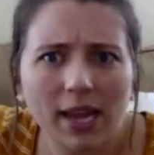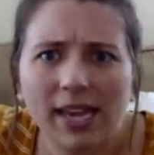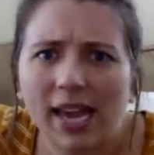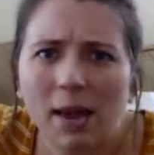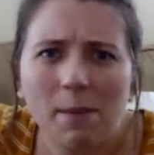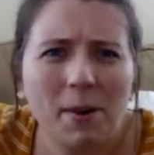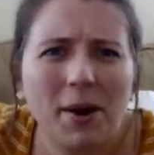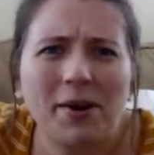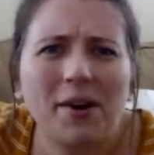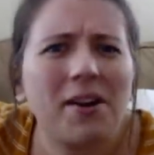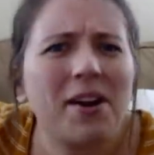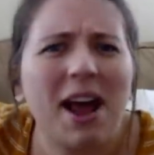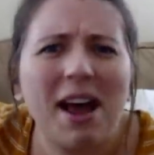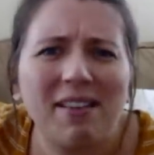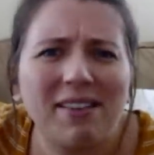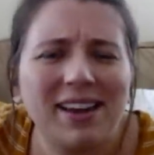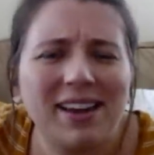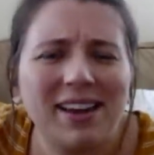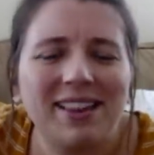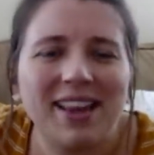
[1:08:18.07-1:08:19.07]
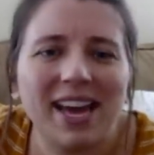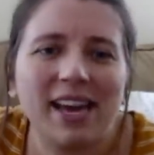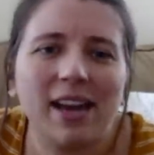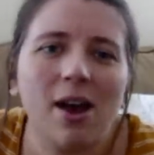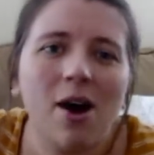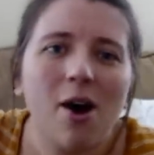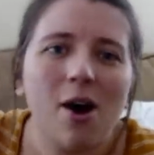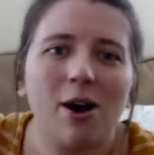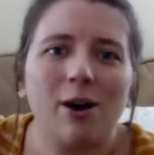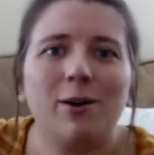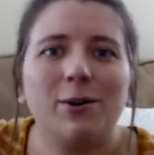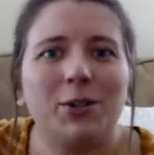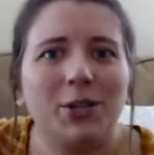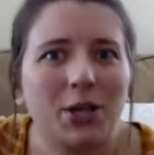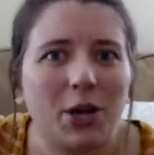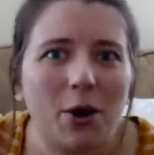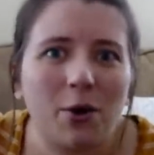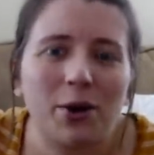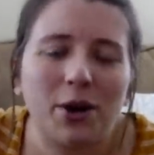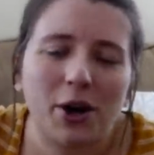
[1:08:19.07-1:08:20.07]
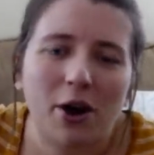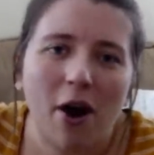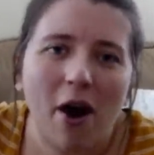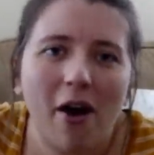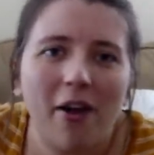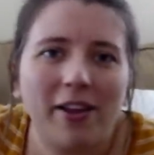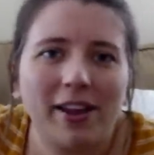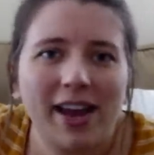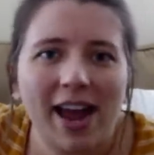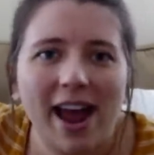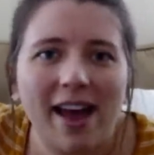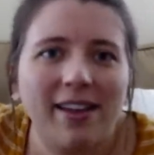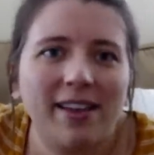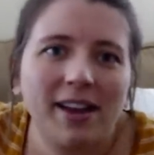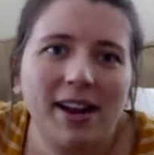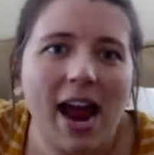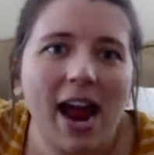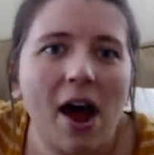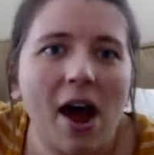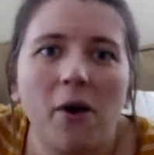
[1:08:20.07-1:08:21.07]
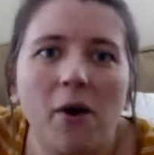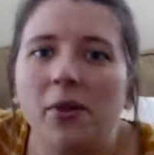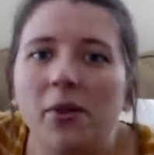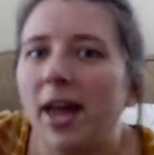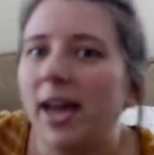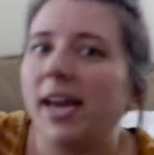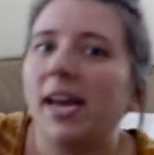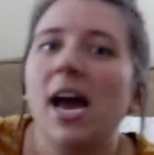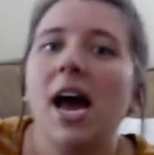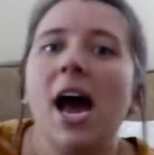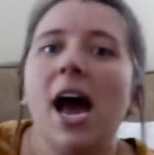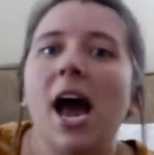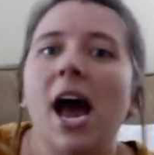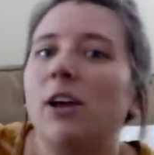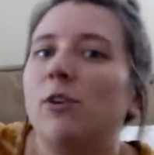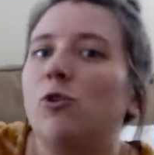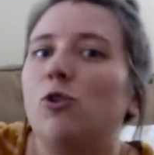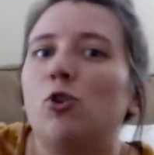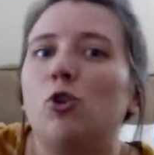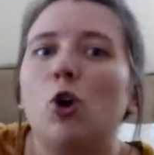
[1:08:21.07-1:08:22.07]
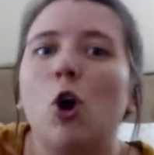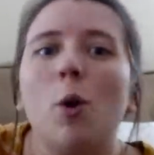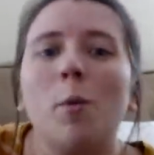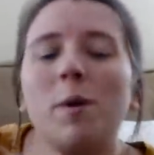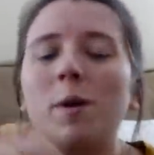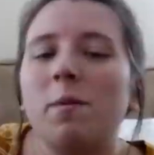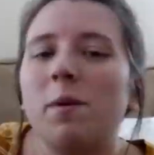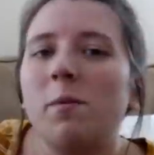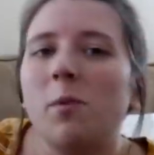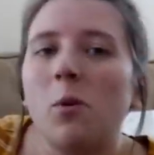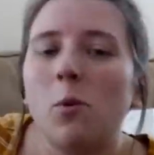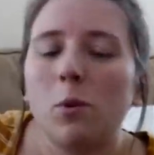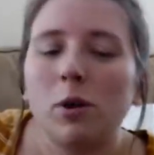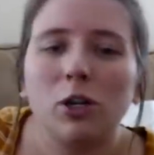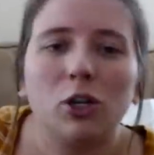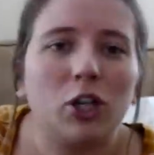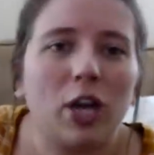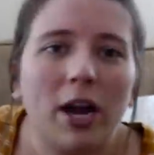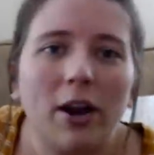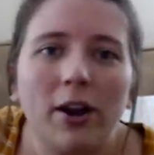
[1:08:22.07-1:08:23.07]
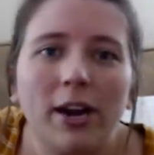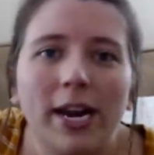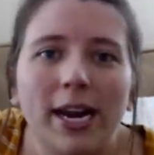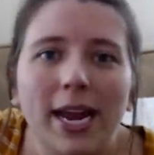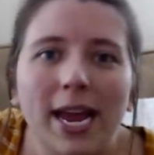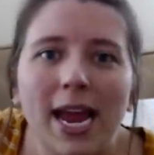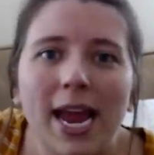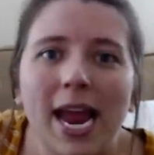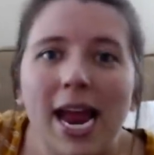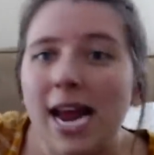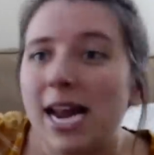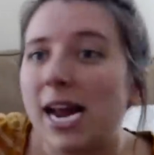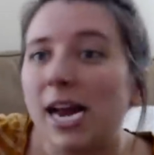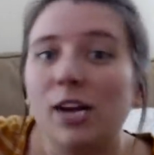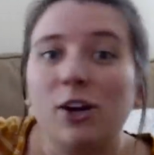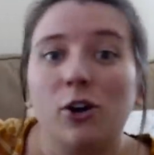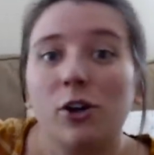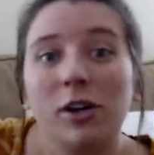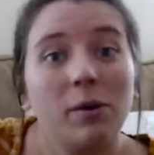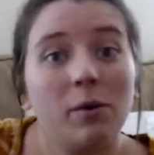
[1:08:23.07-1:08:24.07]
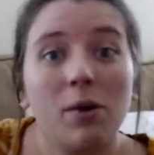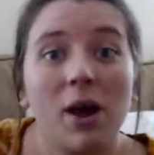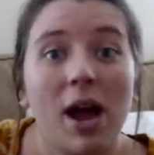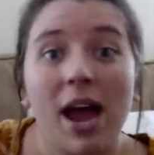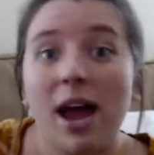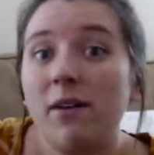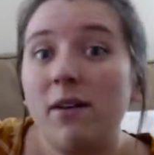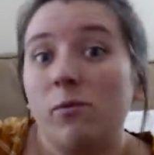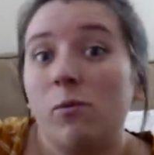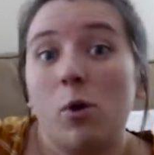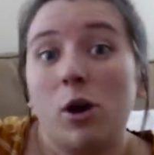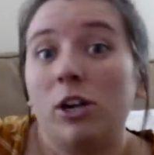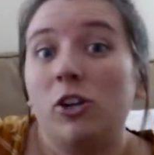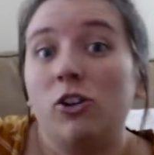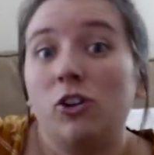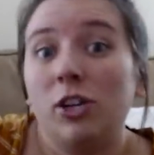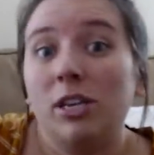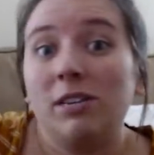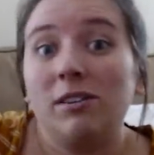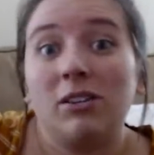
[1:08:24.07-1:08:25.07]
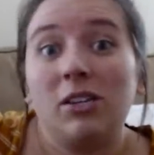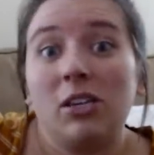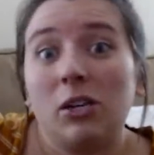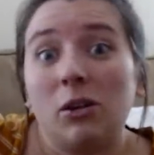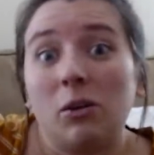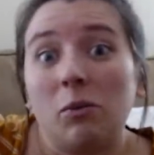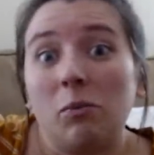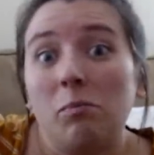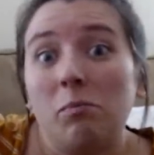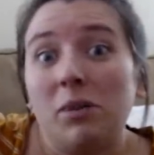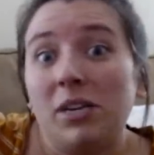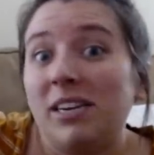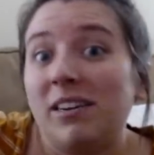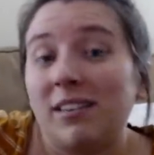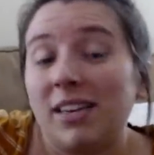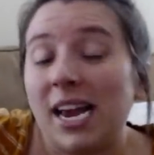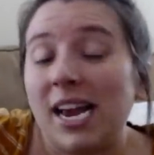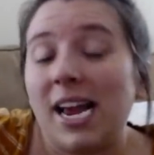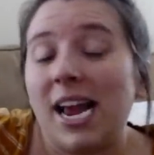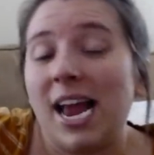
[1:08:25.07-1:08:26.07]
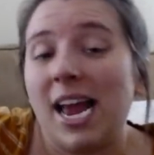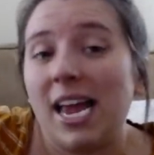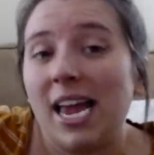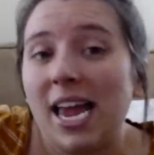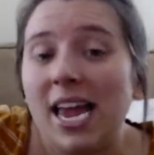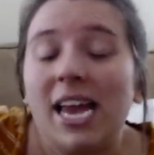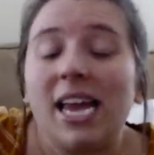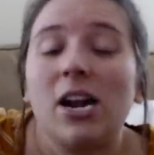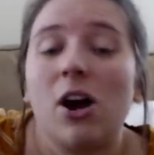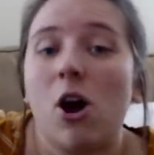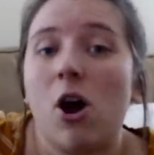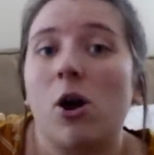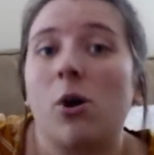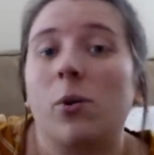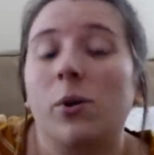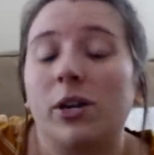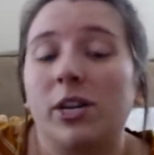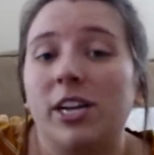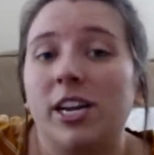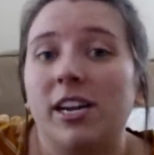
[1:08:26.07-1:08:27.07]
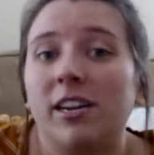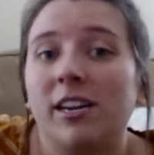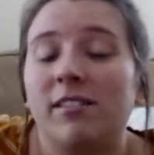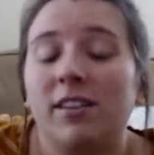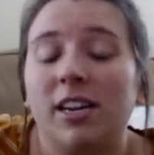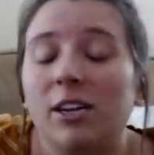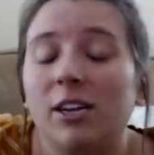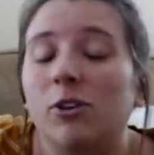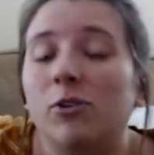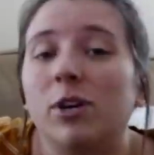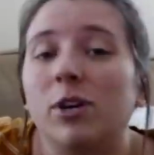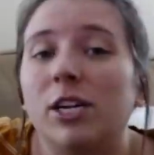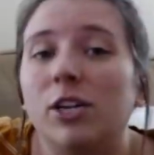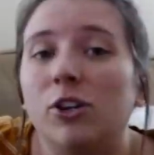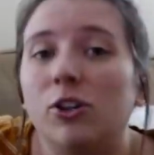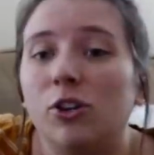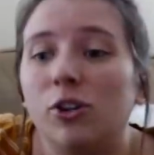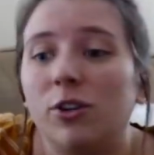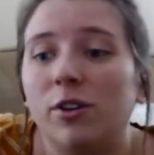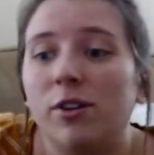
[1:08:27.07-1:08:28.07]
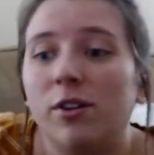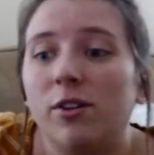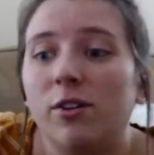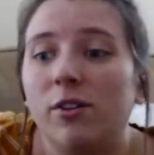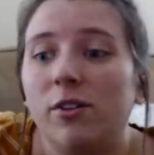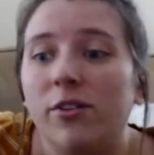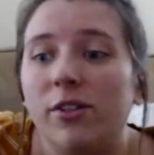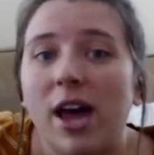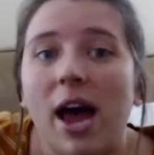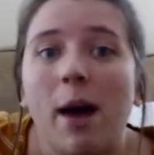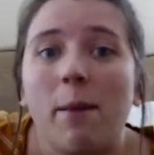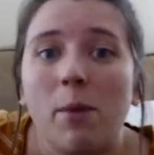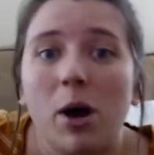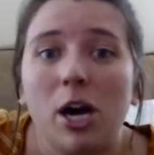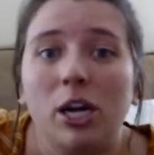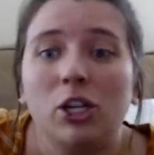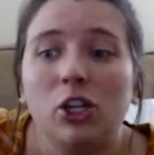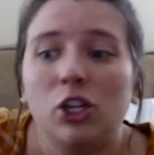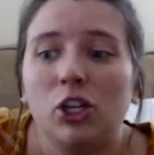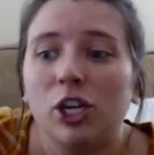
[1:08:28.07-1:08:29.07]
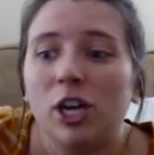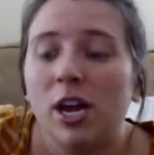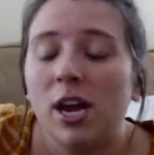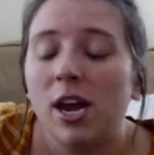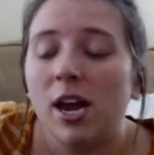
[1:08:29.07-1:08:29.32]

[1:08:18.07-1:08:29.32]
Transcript: came out on Ellen, like, oh, Dakota calling Ellen out. Like, so many people were sharing it, and I couldn't, I haven't watched it still because I hate awkwardness and cringe that much.